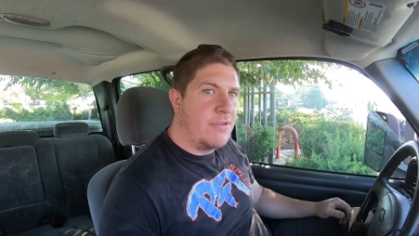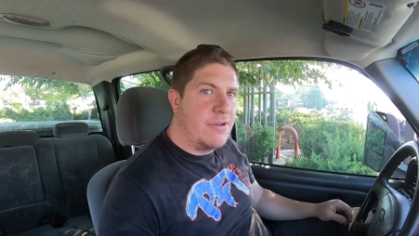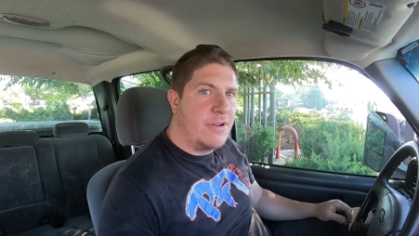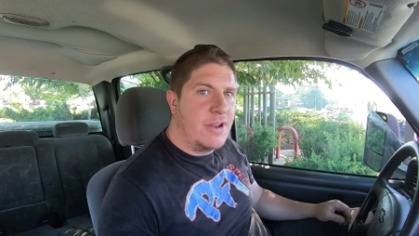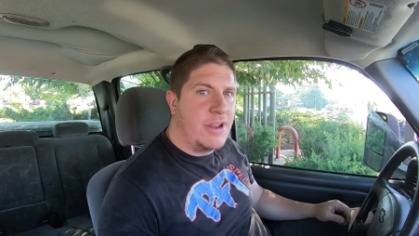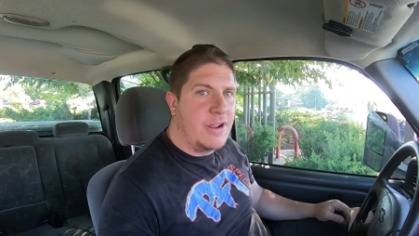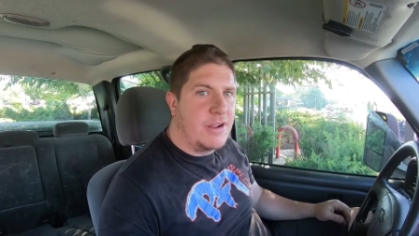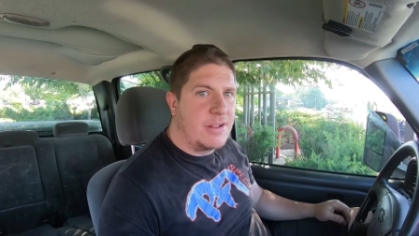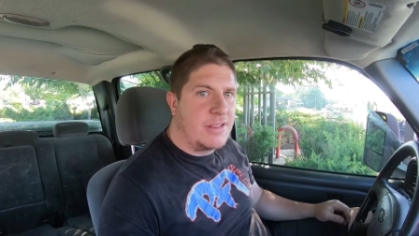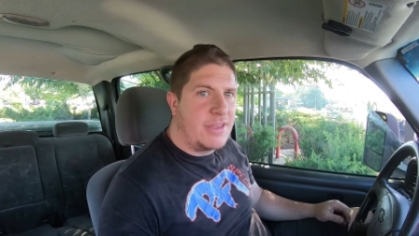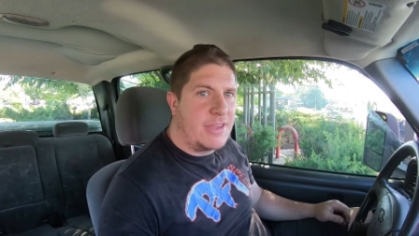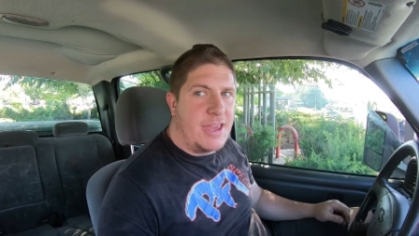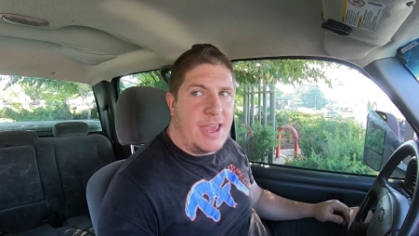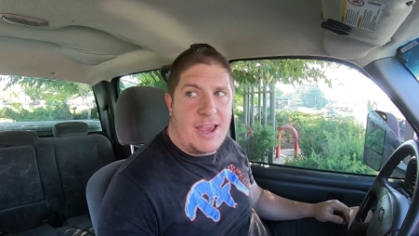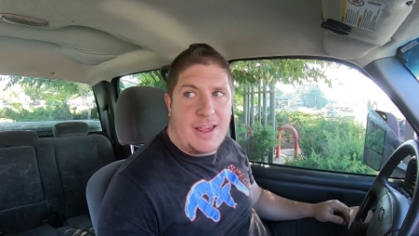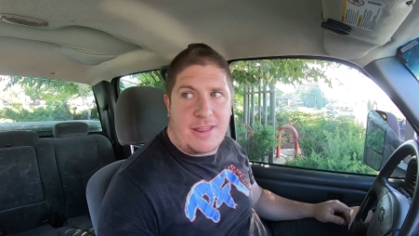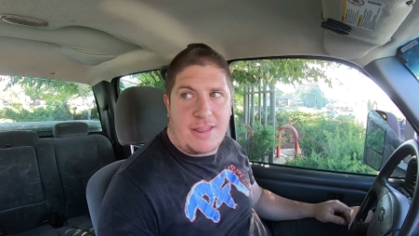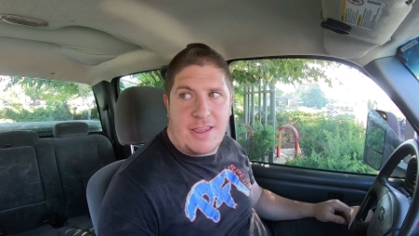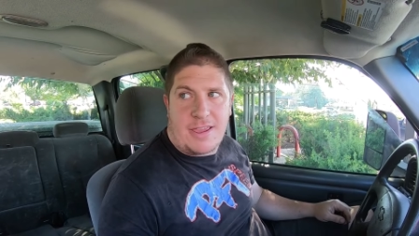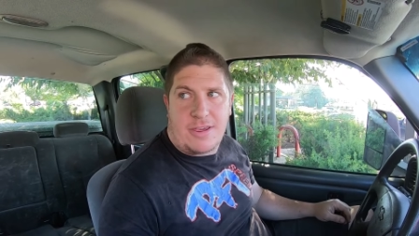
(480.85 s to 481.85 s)
on here at the
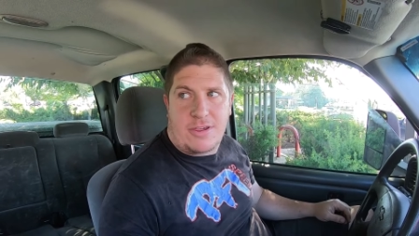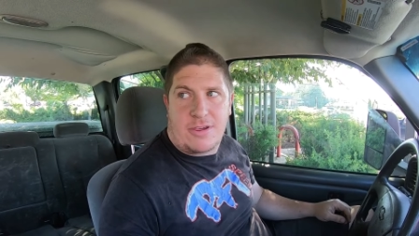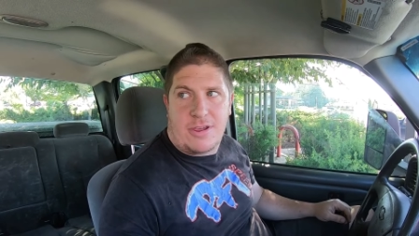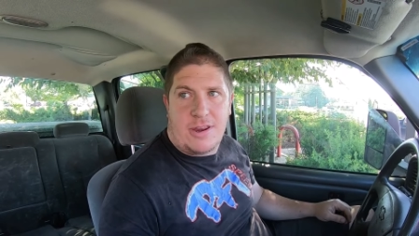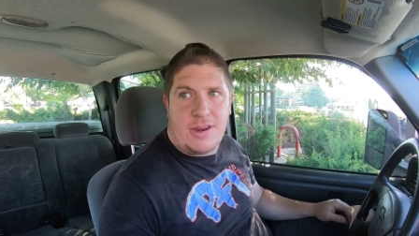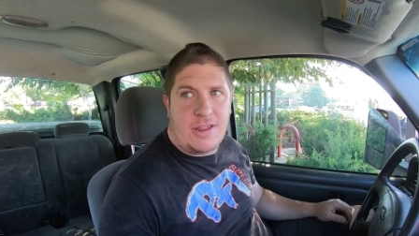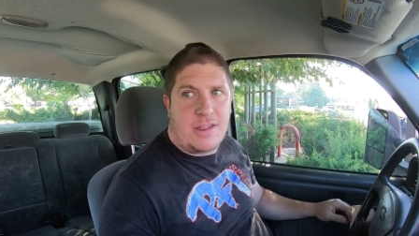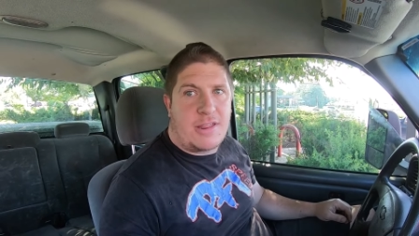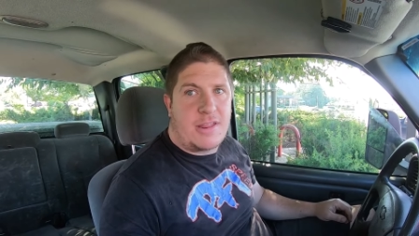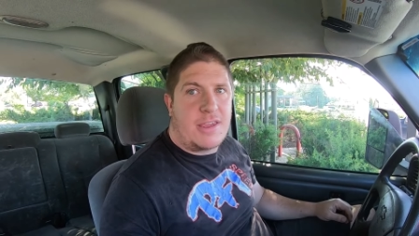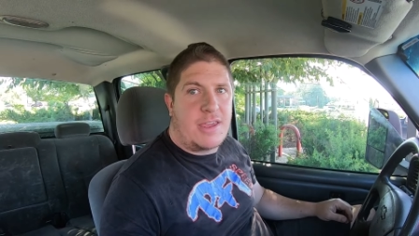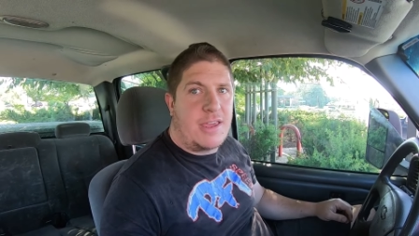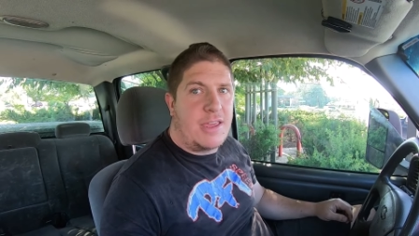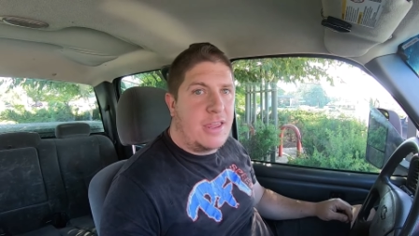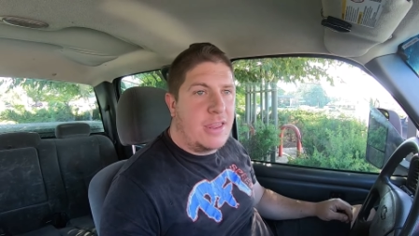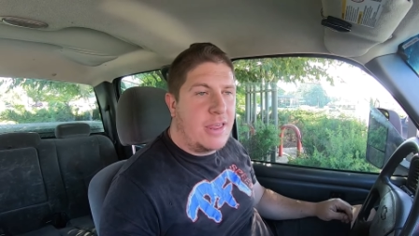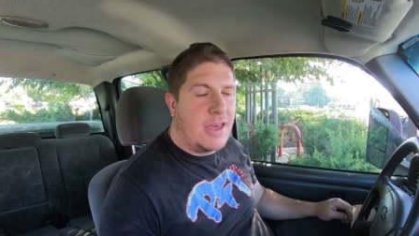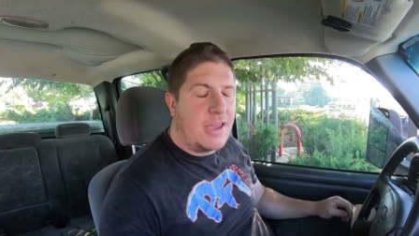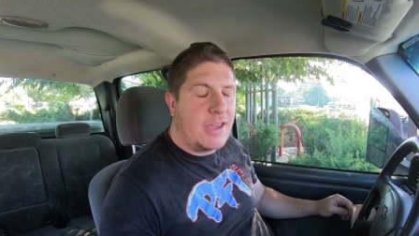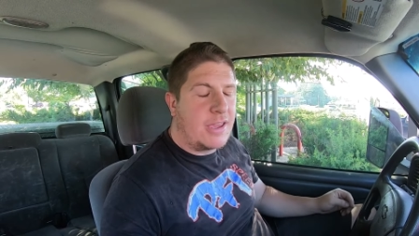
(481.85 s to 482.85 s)
gas station to
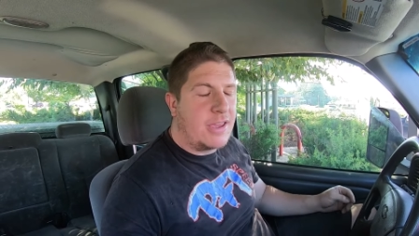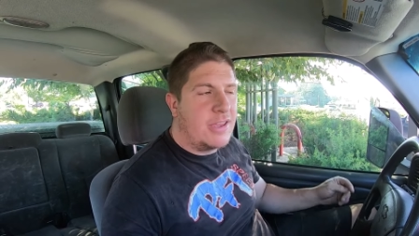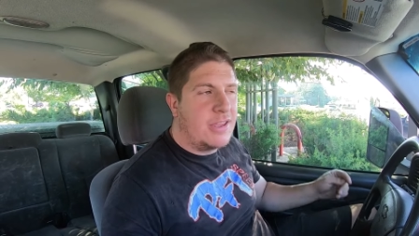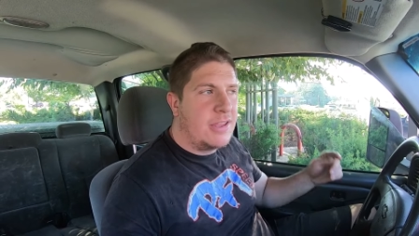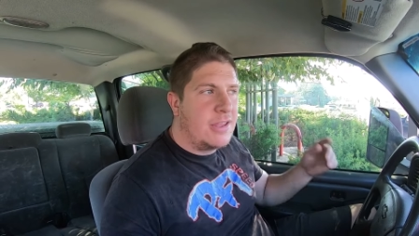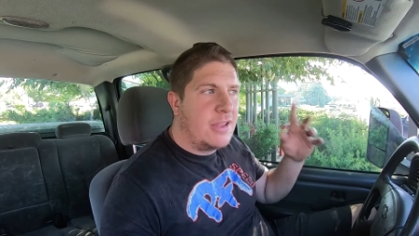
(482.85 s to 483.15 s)
see like